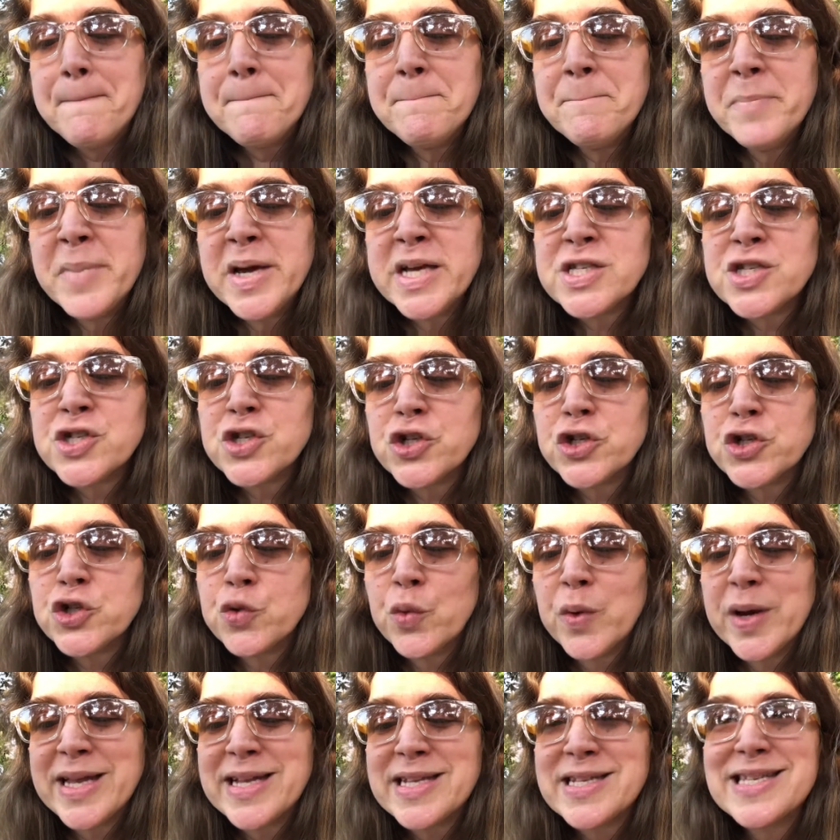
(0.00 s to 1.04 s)
Mr.
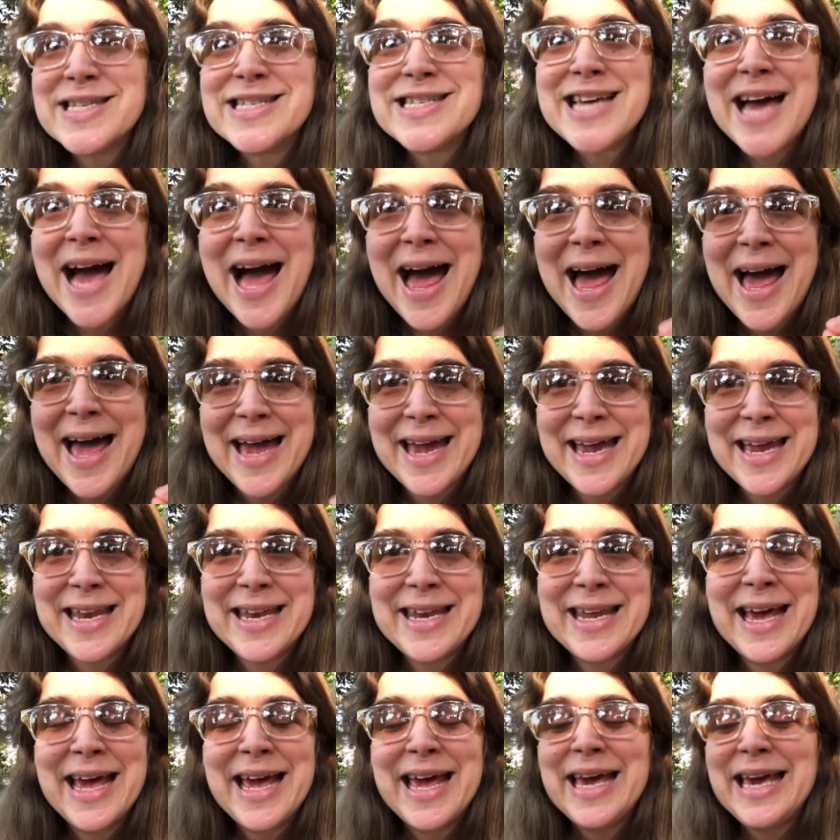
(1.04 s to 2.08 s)
Twit tied